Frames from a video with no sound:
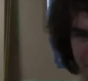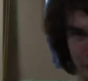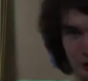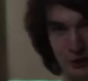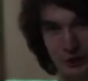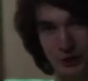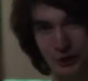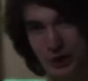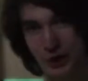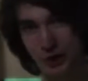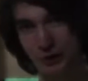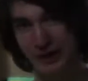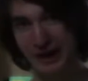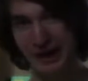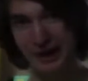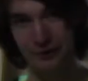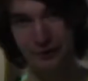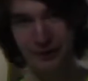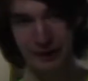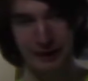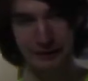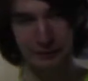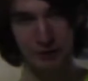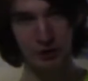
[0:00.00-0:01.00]
To go down
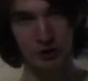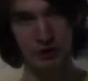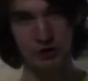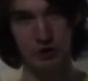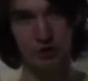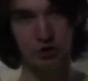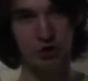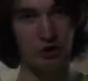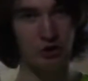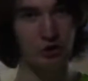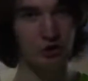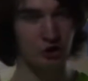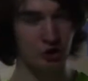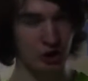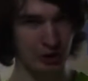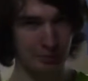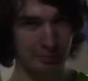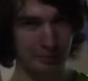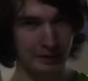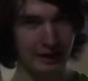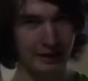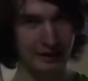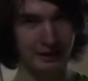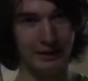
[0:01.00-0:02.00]
a level, you just
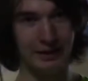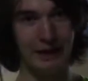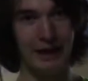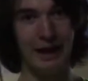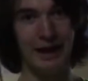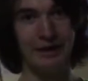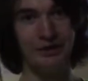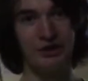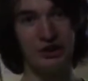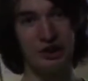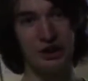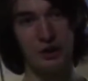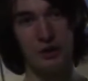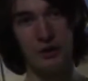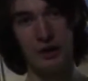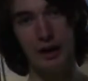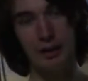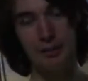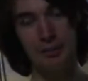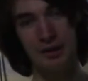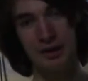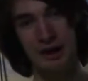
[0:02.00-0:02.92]
jump in, and to go up a